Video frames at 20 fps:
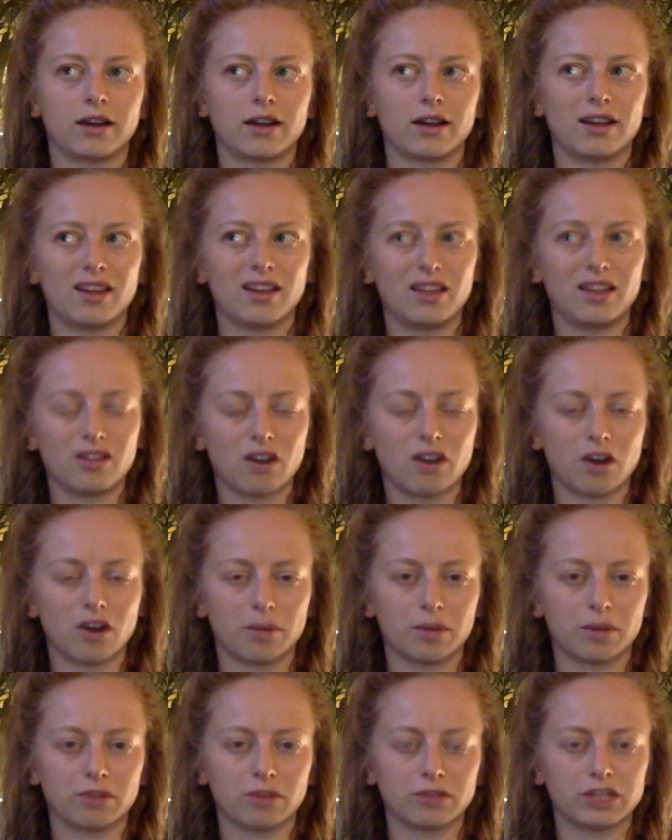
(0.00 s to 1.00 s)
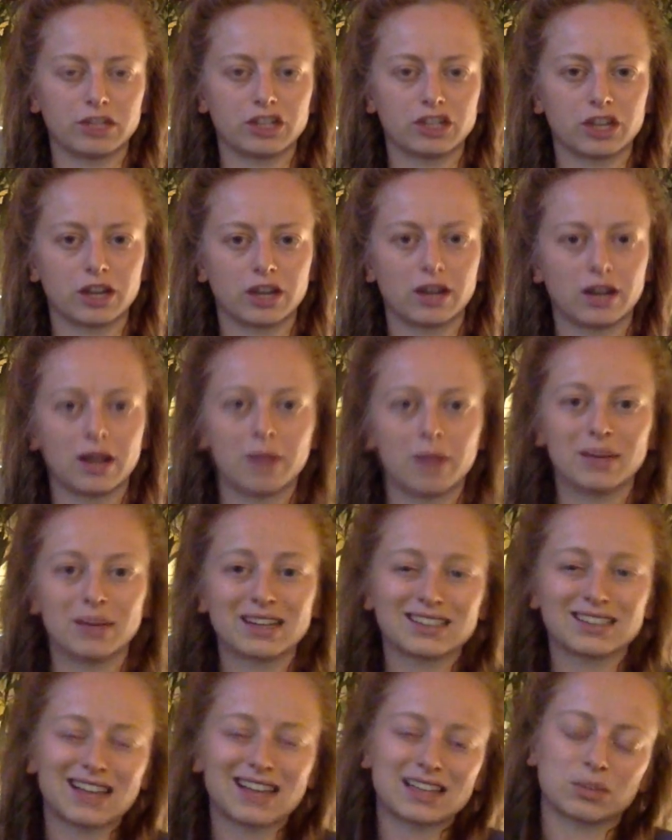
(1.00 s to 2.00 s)
in the armpit region, because
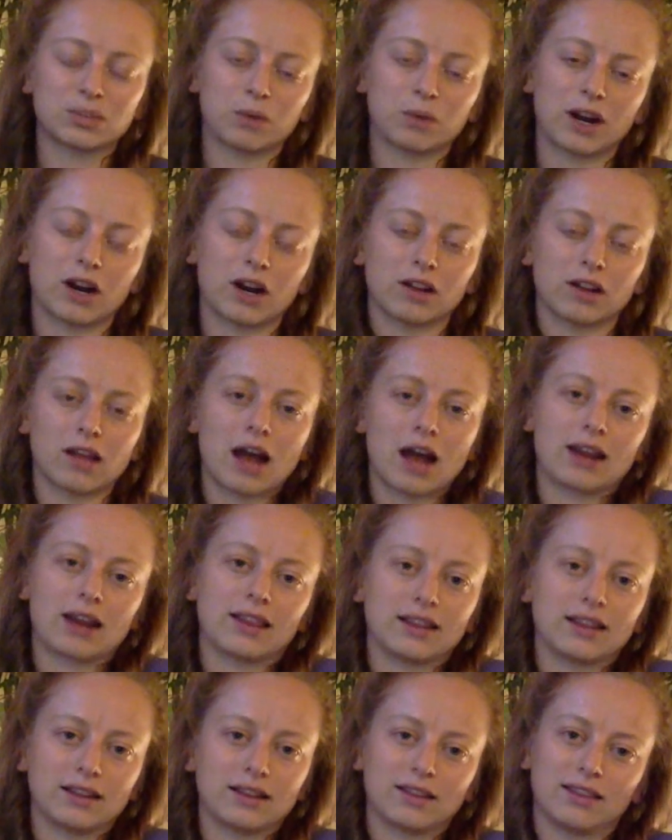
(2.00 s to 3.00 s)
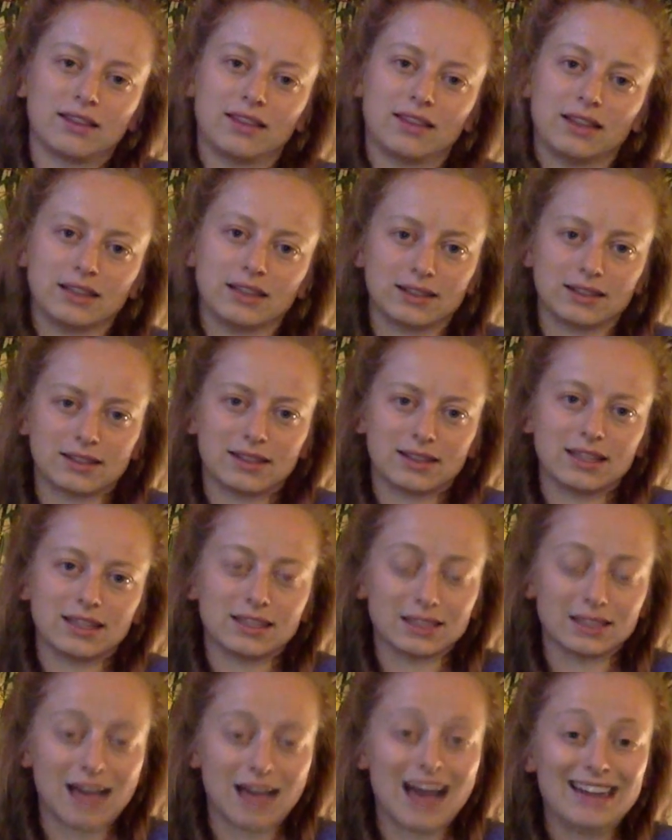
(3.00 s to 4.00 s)
that's where a lot of these
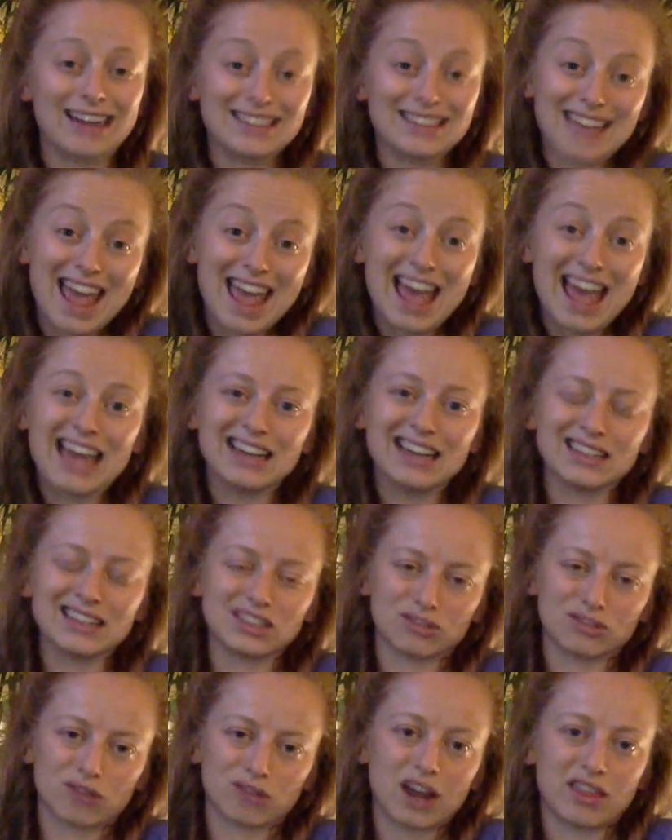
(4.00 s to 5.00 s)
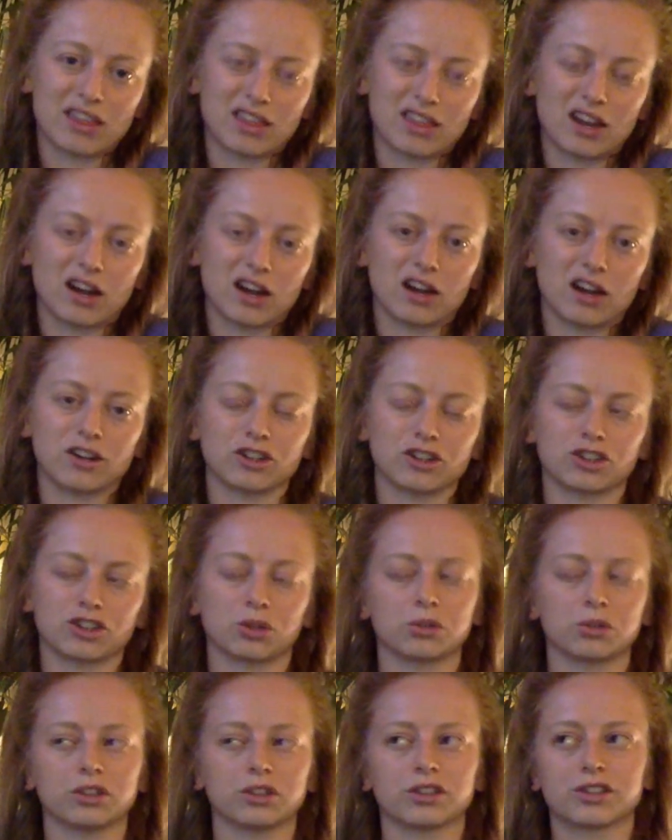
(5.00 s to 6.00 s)
lines end, is right there in your
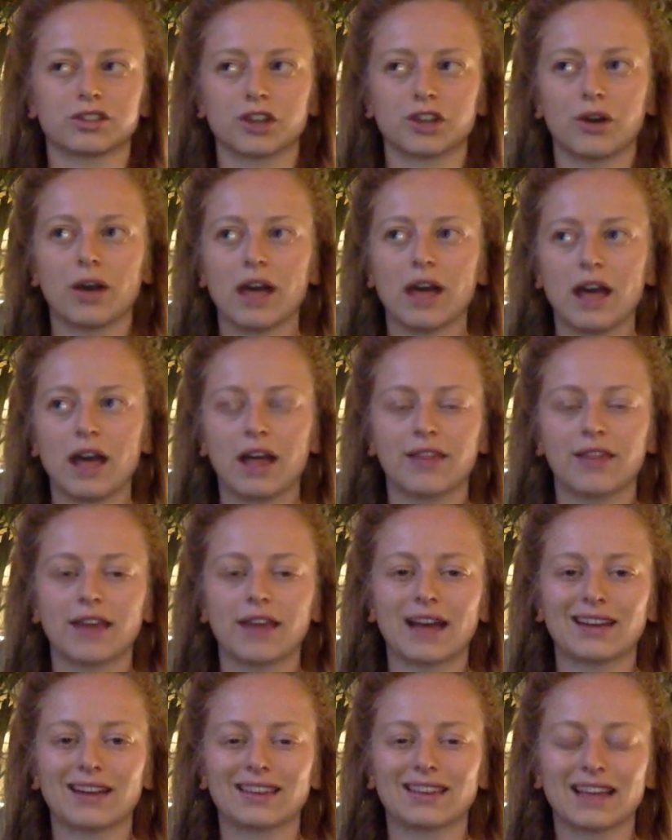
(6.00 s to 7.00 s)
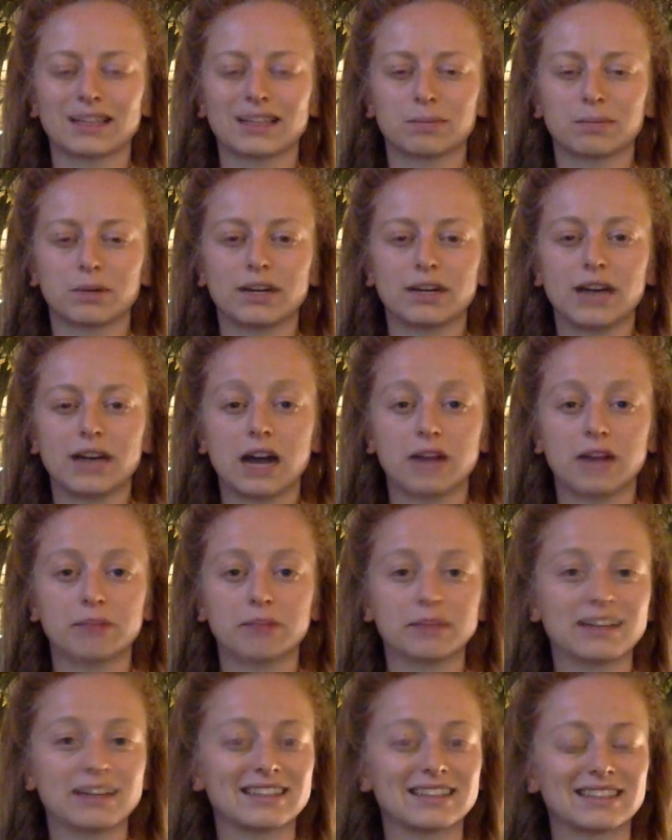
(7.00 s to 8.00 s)
shoulder. So that's pretty
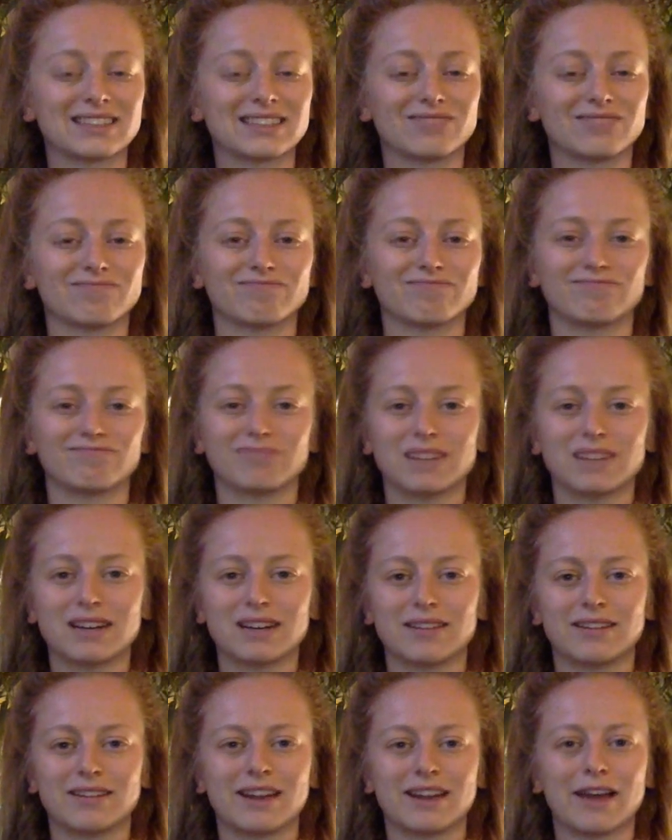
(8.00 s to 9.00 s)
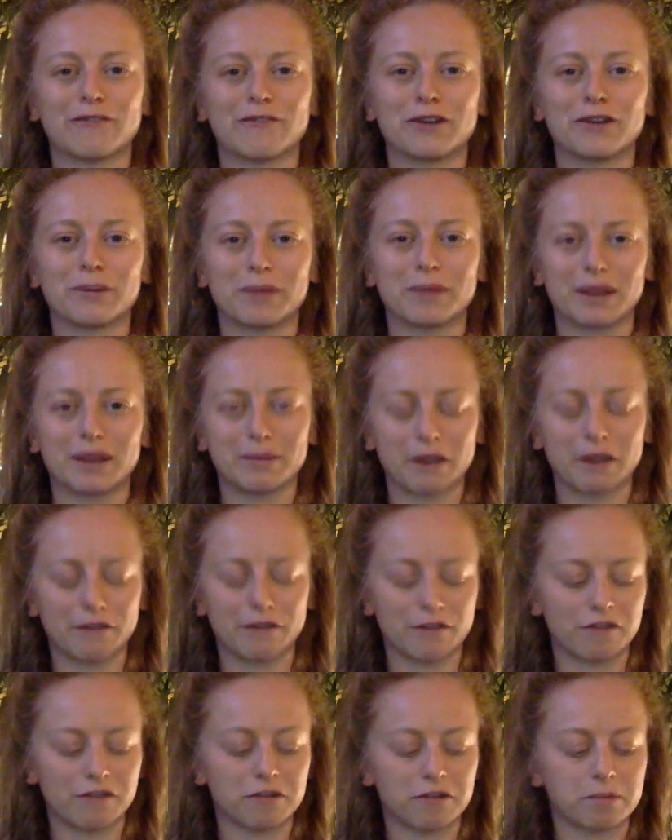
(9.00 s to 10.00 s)
unpleasant. Never been my
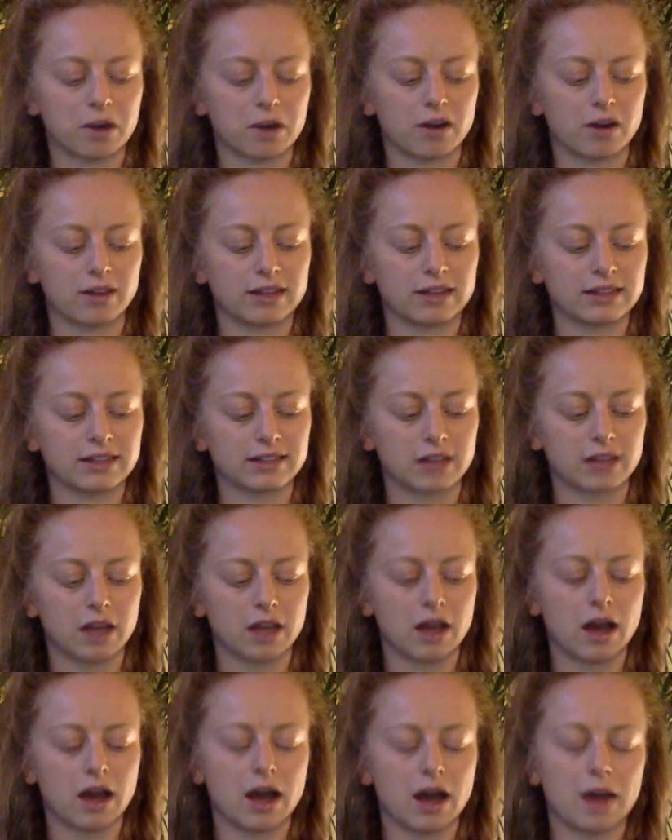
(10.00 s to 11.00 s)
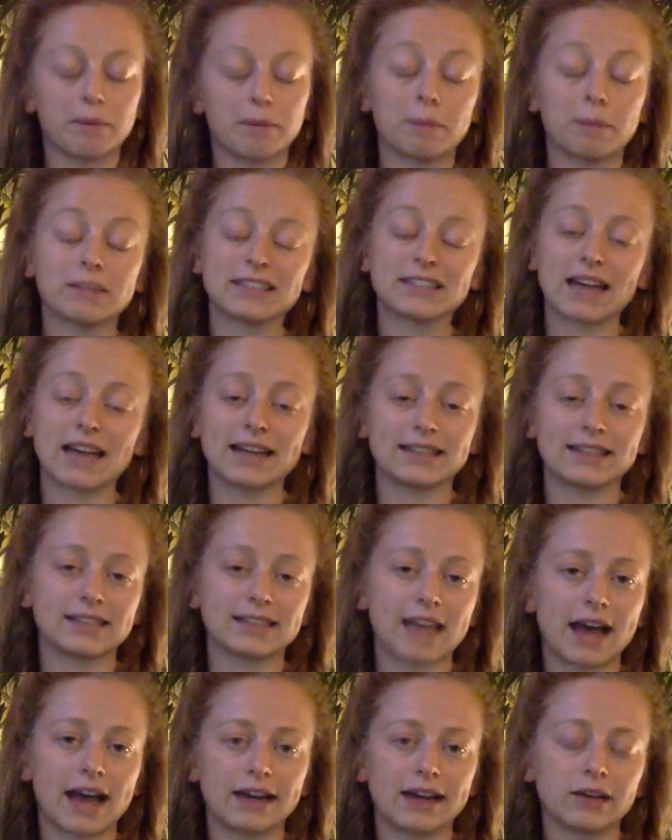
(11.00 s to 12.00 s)
favorite part of this. But besides
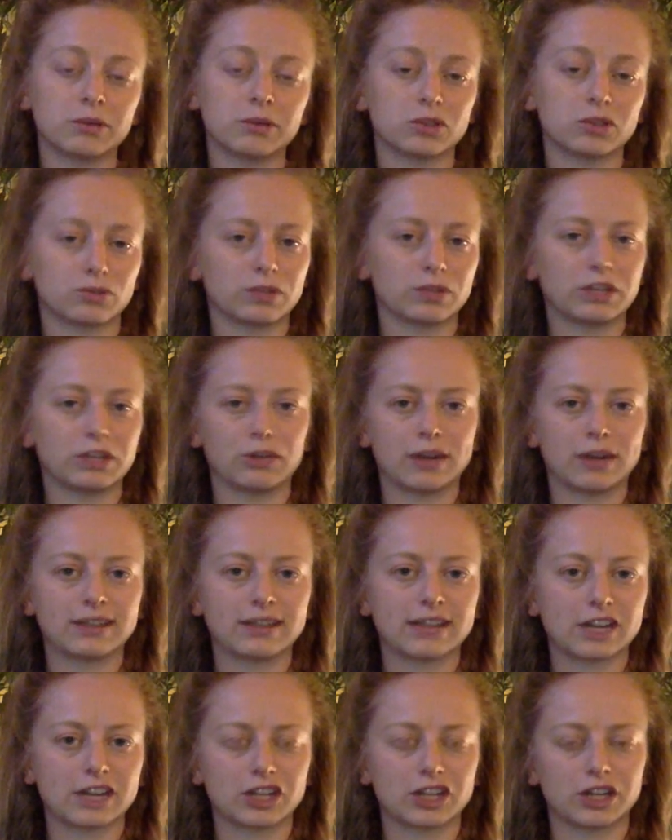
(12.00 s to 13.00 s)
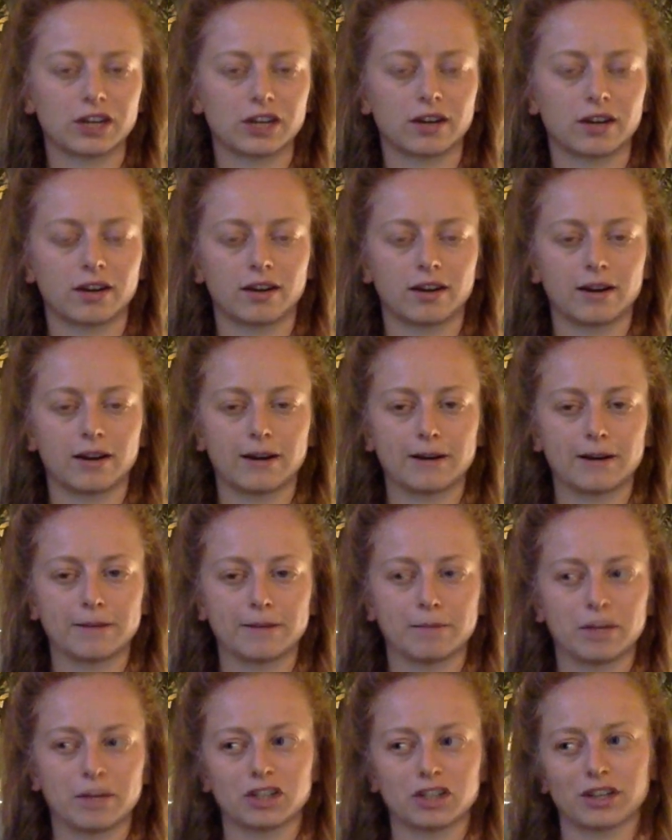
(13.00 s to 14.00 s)
that, it was a really great session,
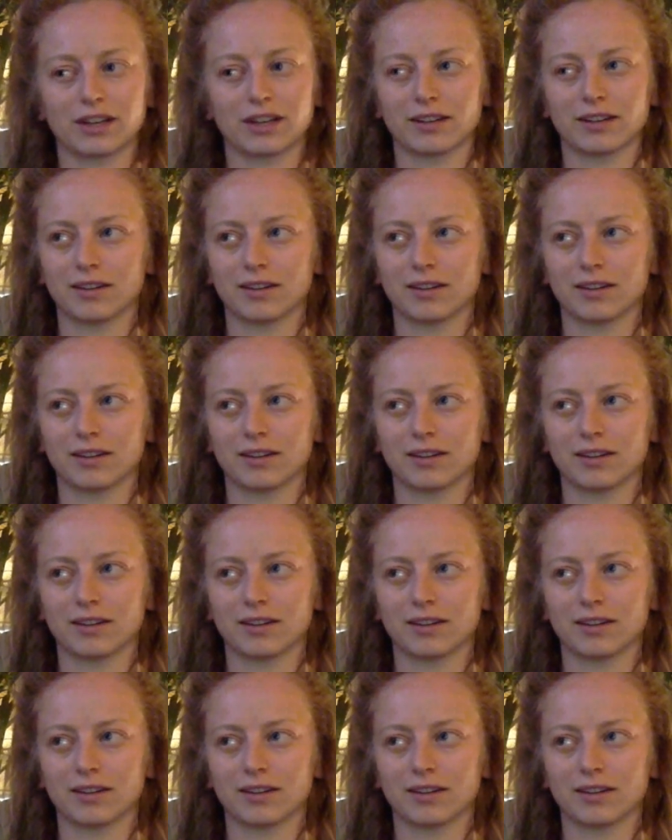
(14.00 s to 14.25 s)
much like